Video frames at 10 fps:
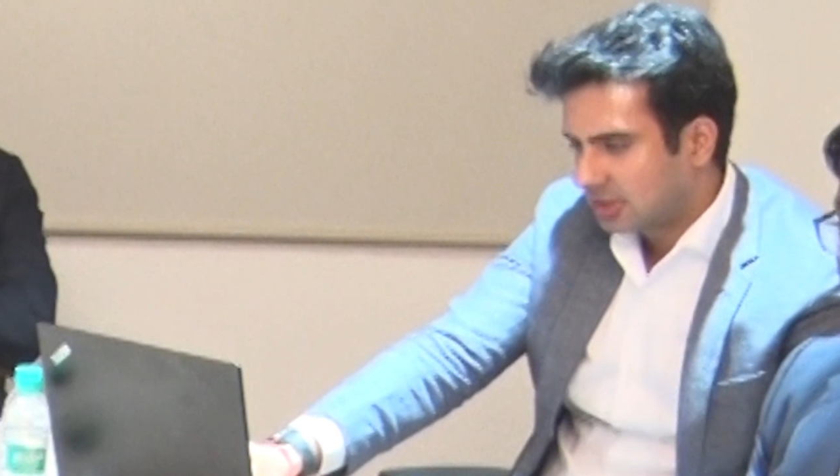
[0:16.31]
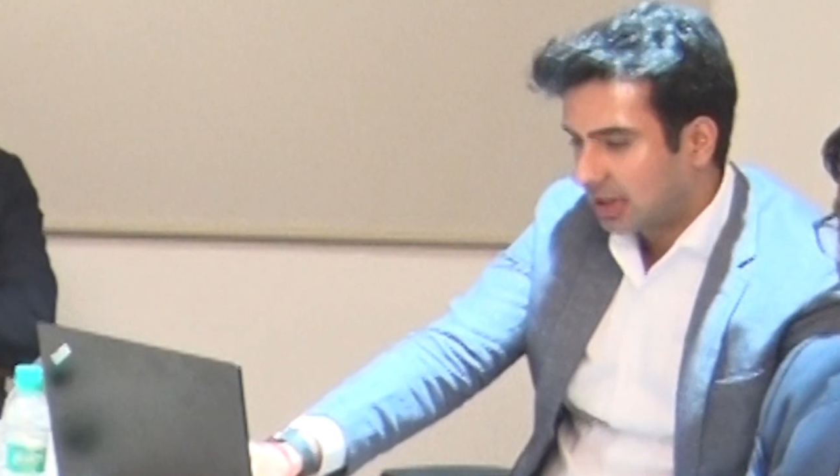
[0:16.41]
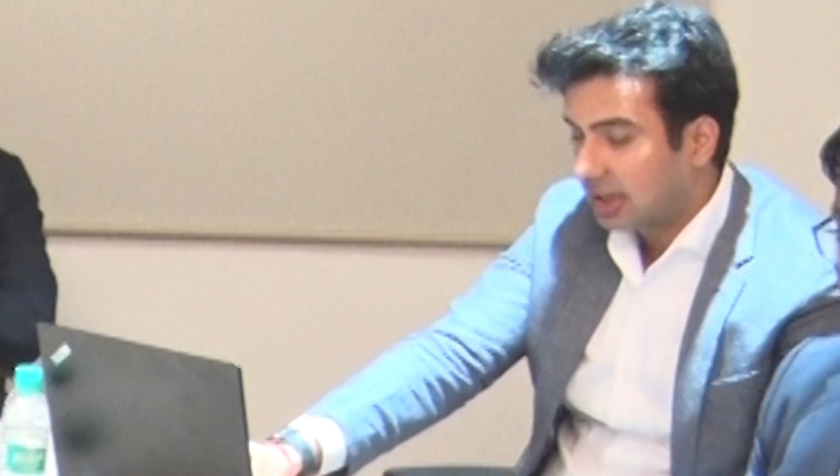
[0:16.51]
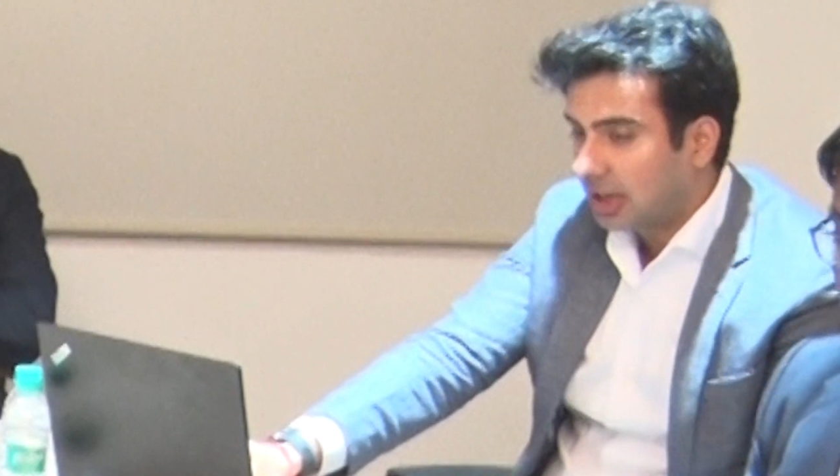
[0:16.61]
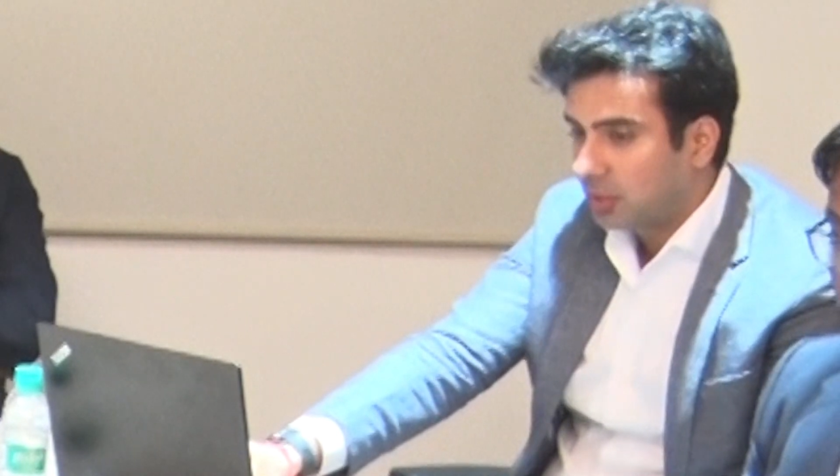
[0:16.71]

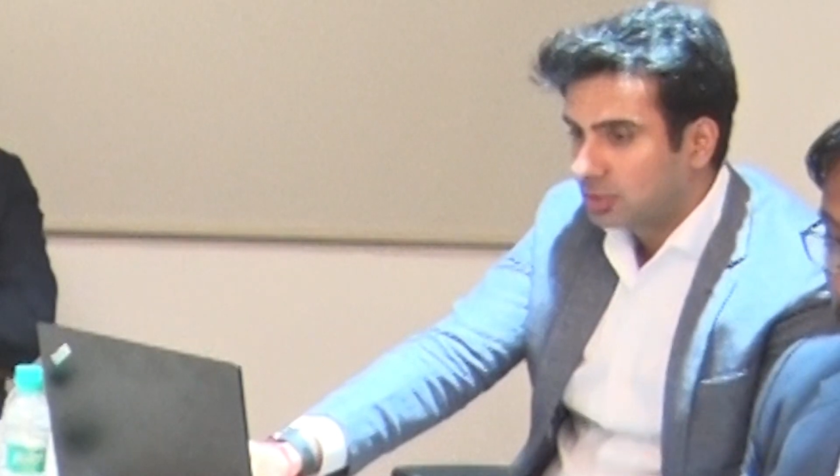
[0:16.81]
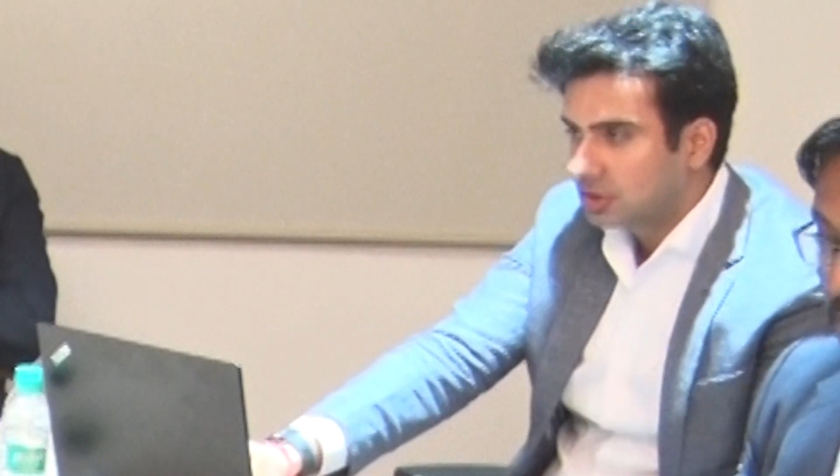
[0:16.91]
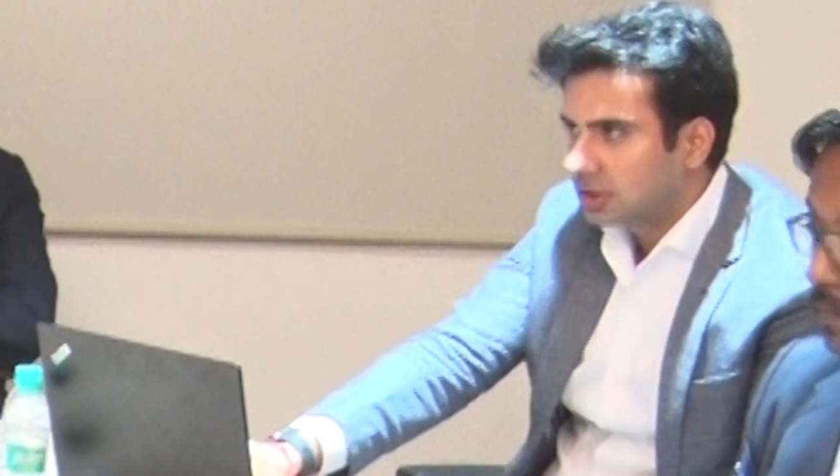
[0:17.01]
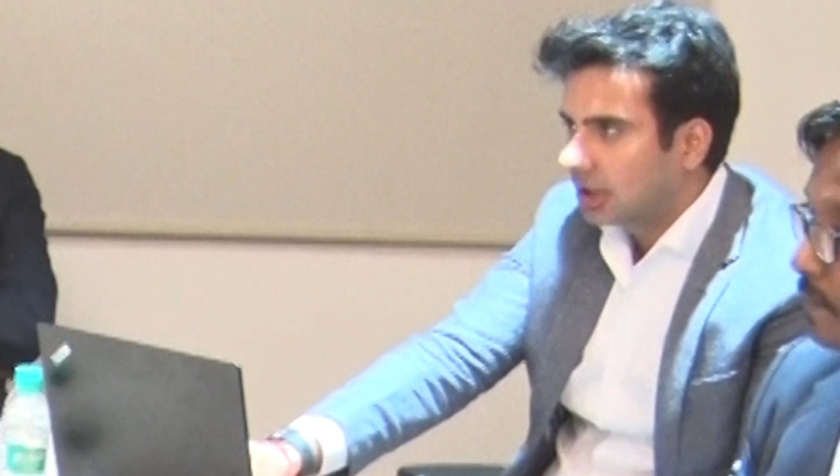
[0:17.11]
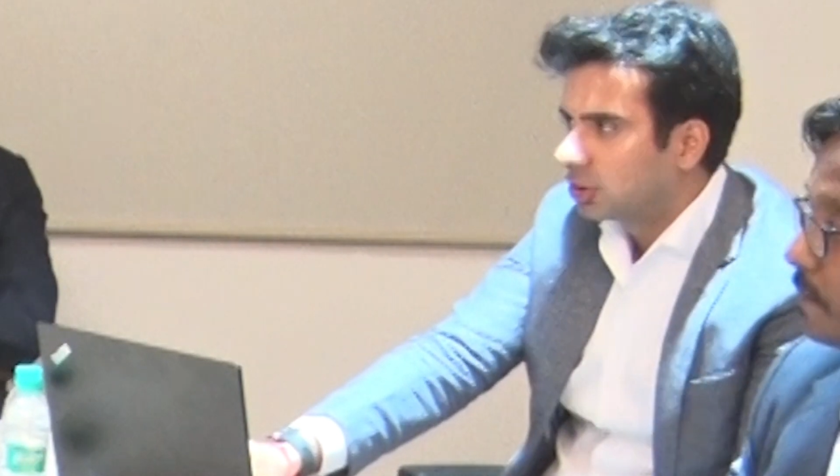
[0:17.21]
Second, I would
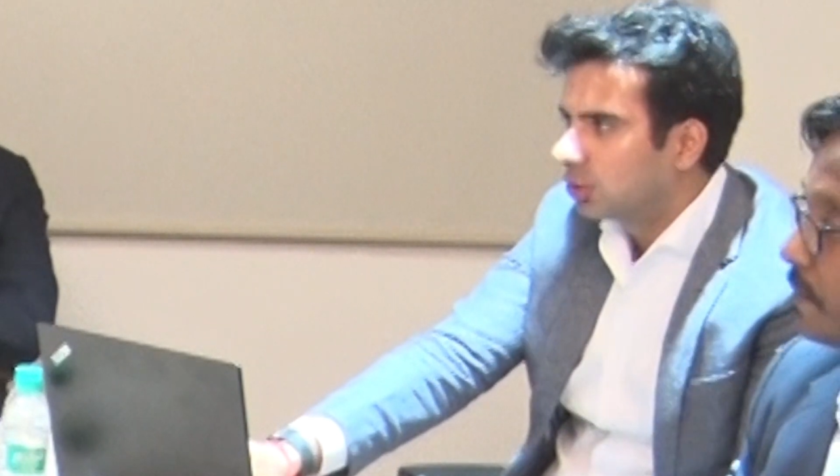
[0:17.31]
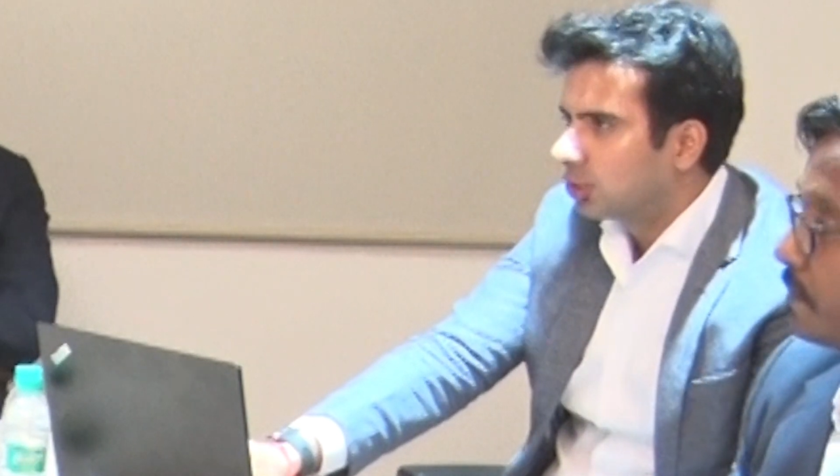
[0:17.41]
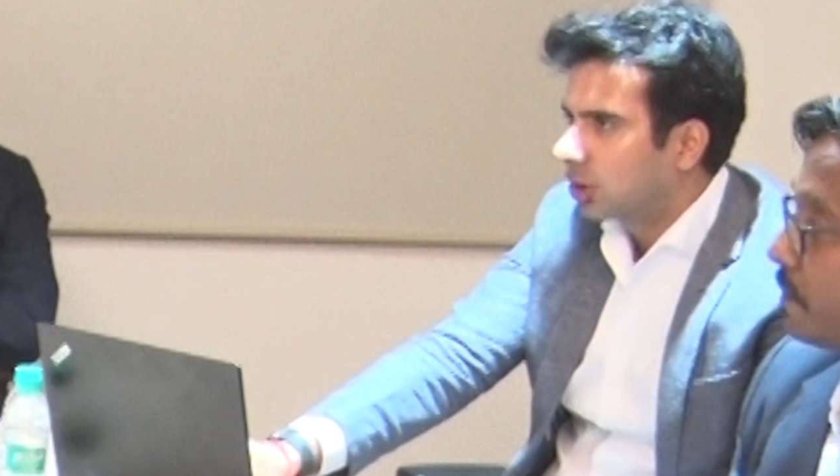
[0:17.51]
just like to